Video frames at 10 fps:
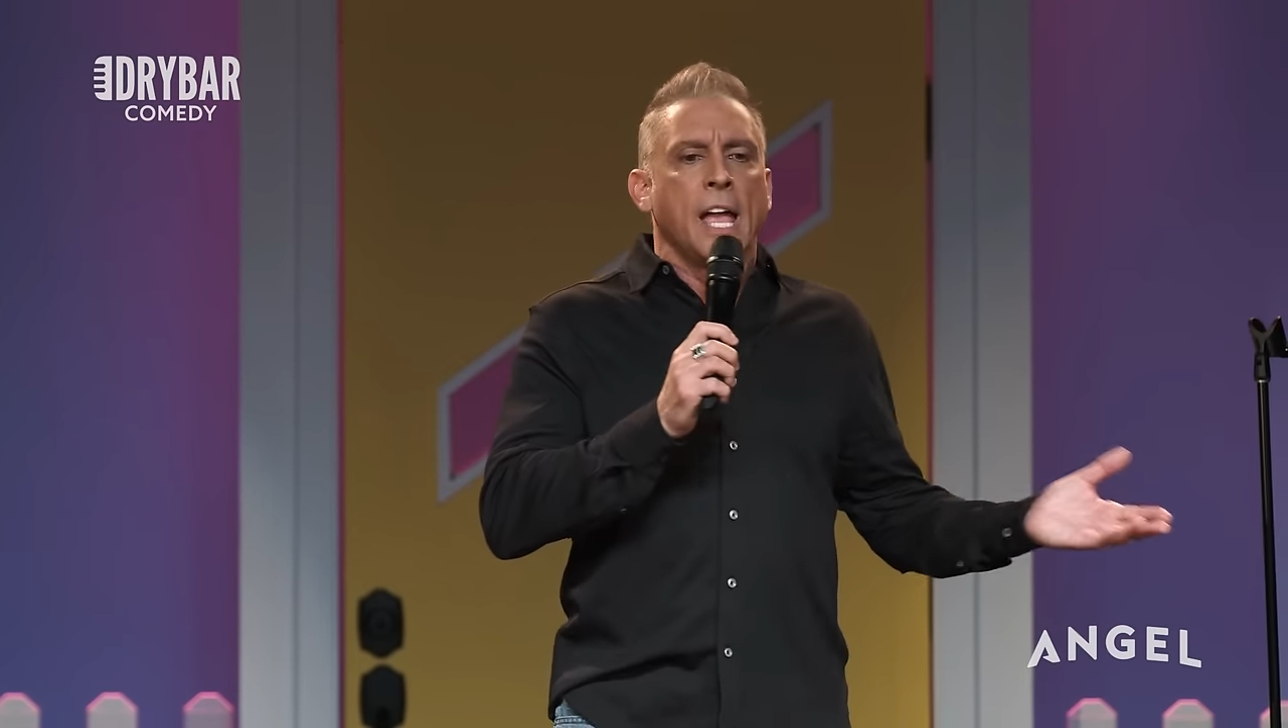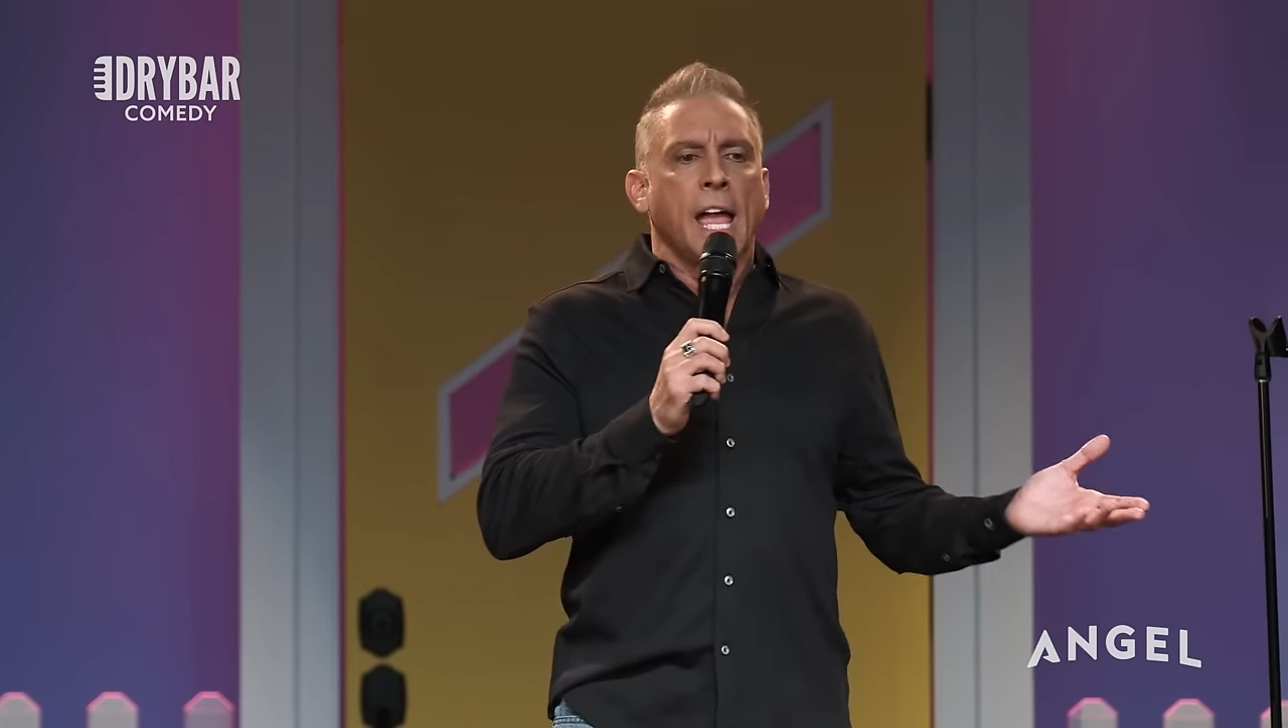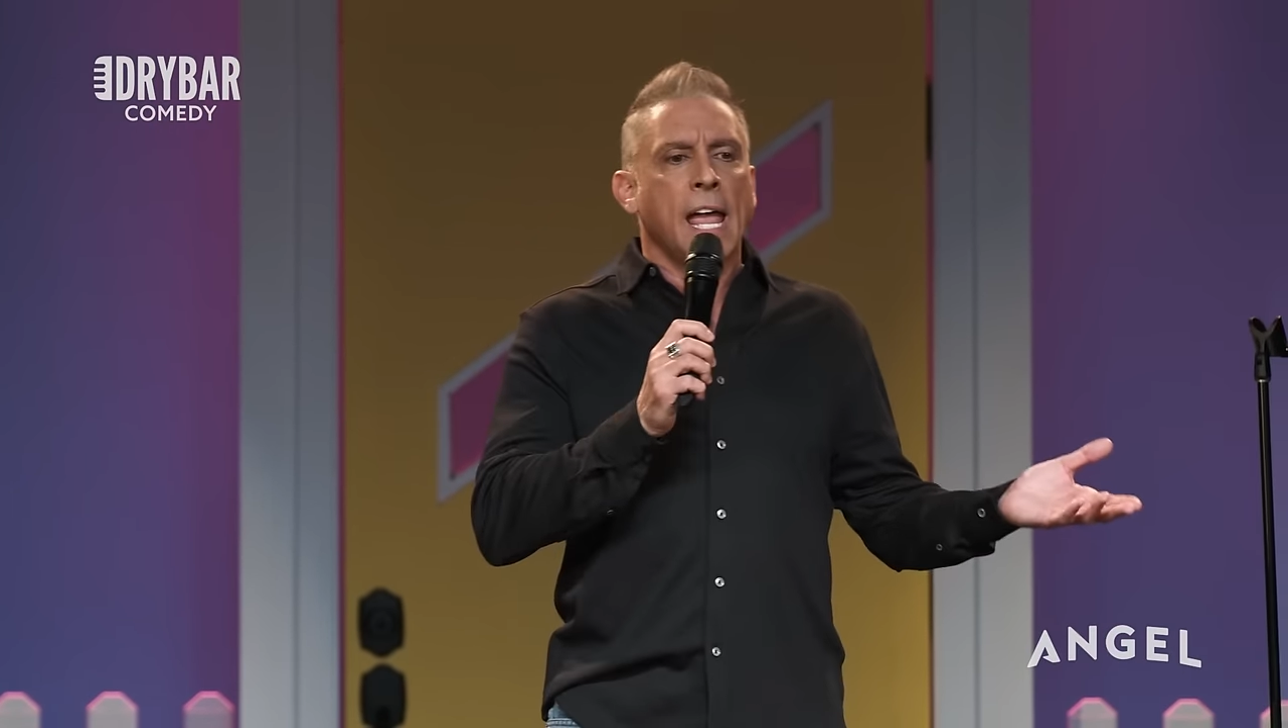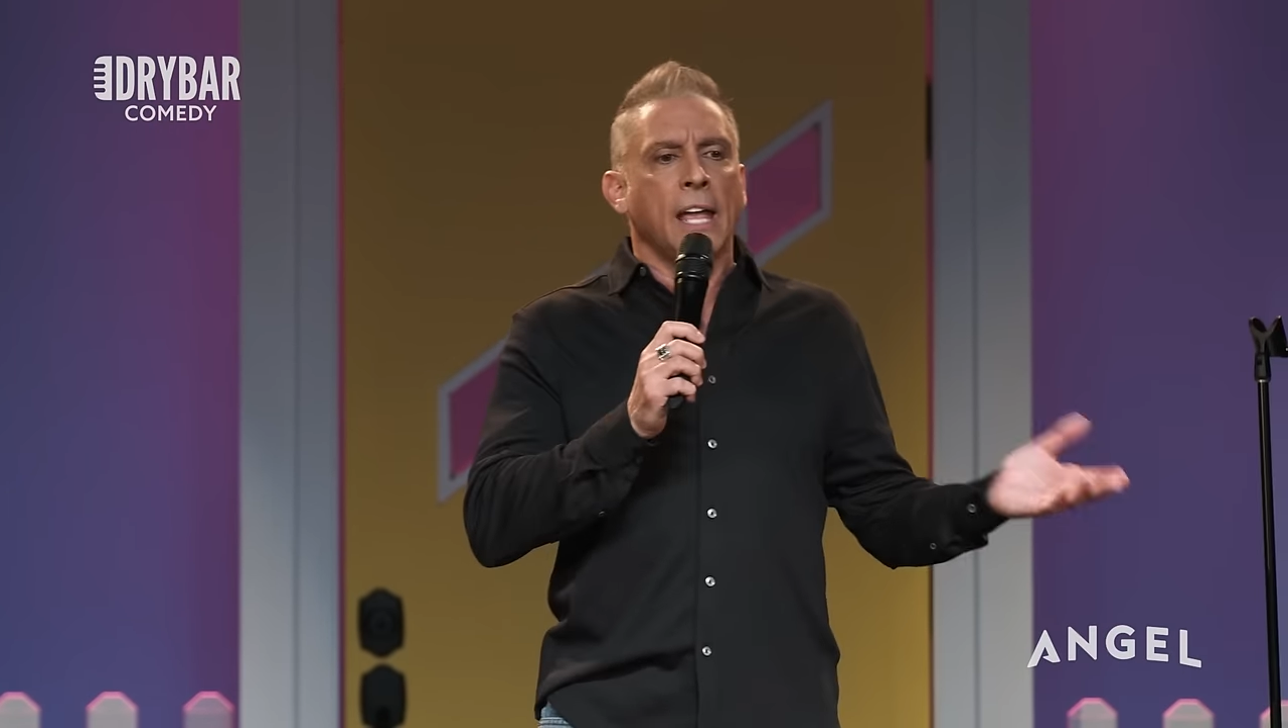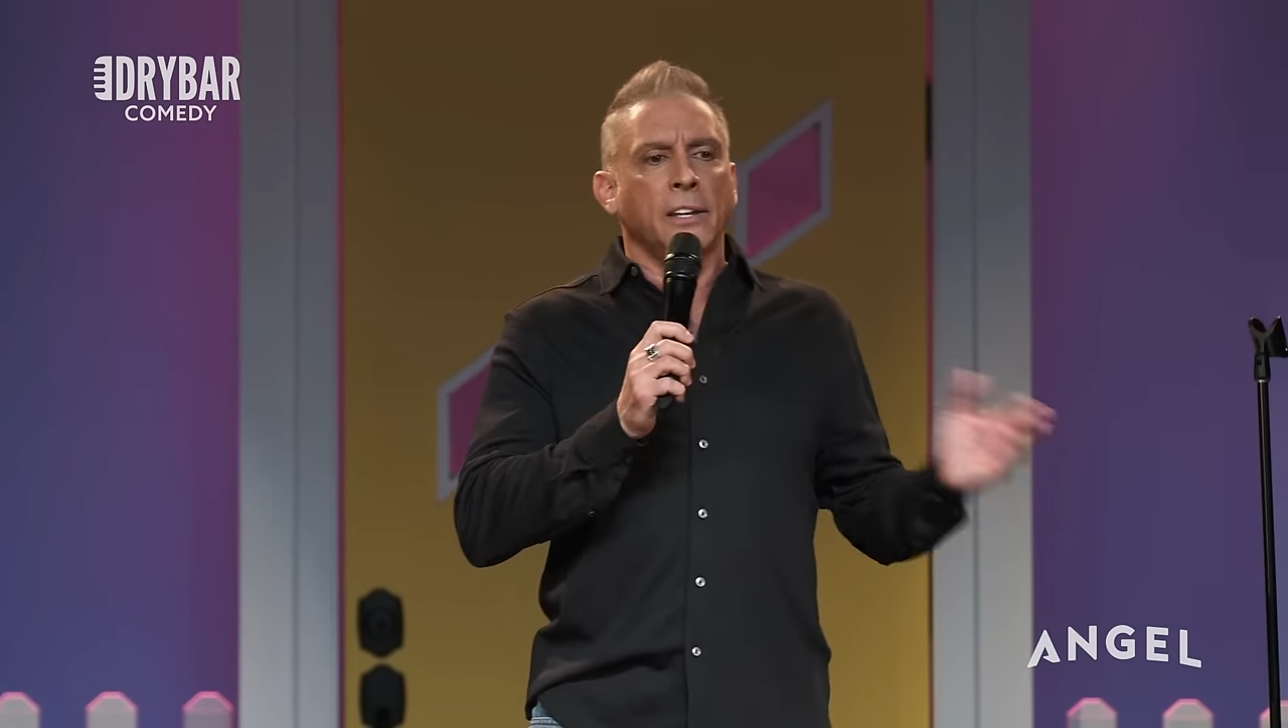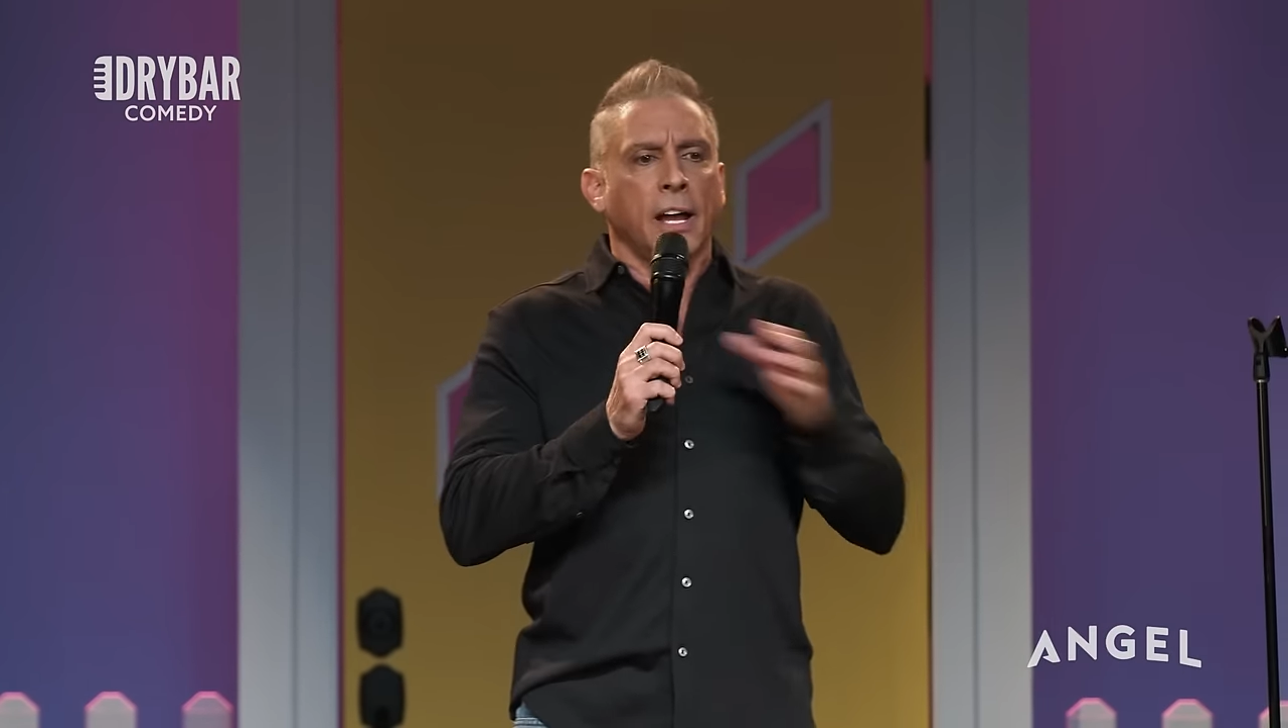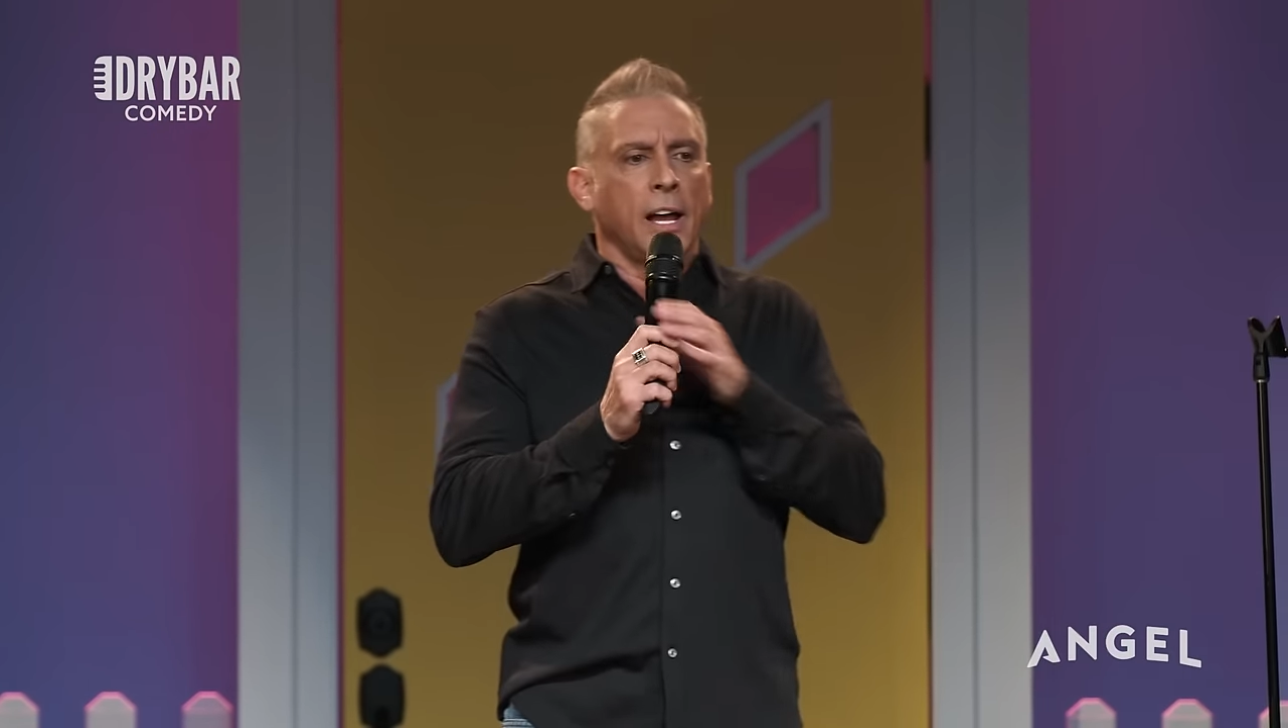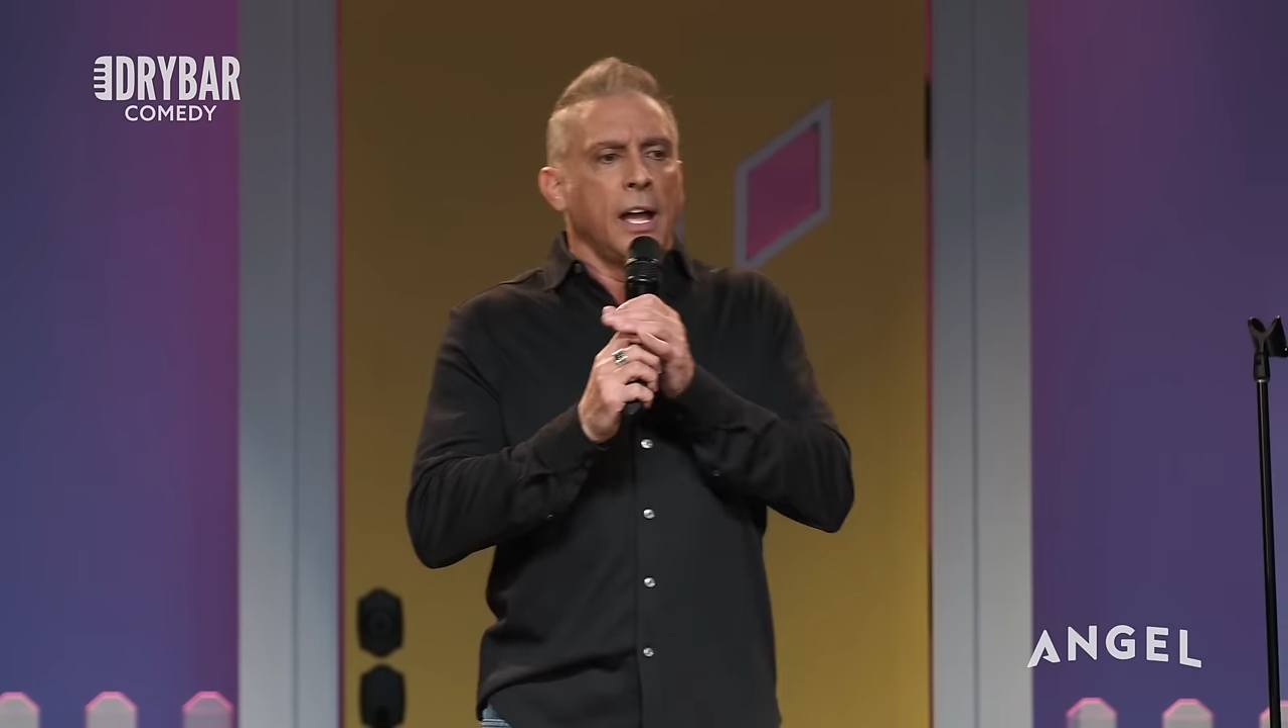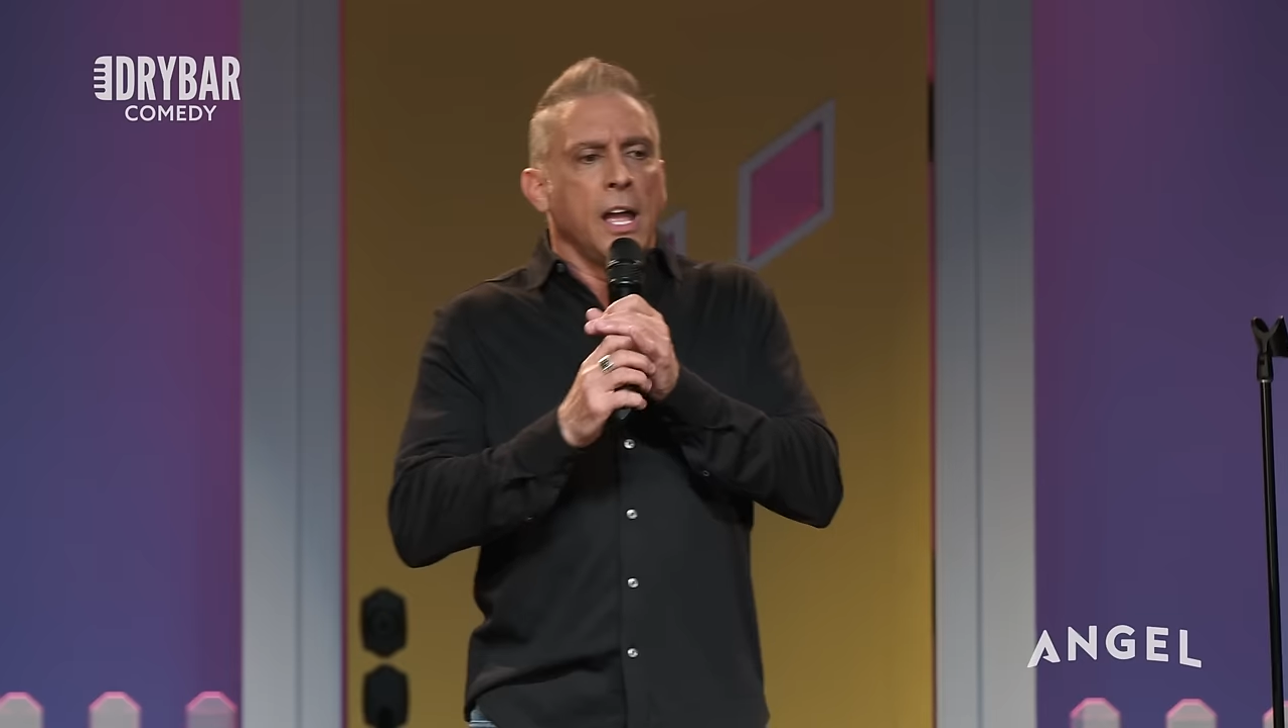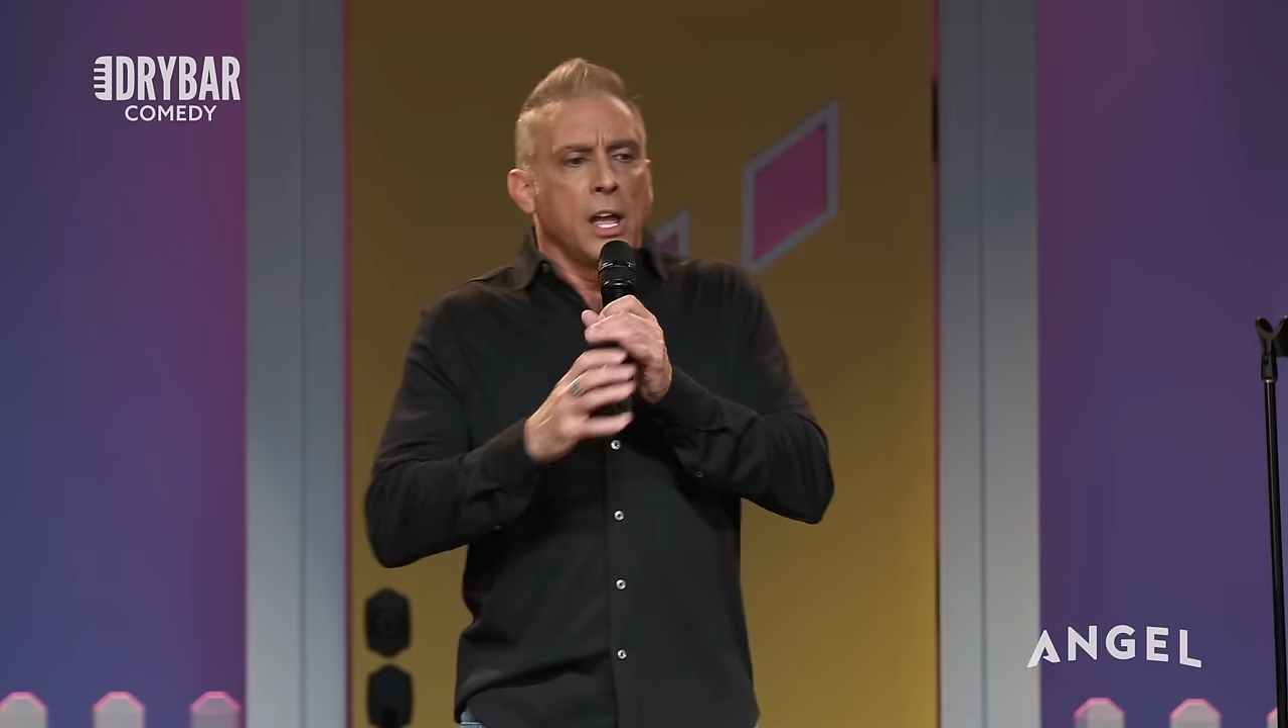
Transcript: and, uh,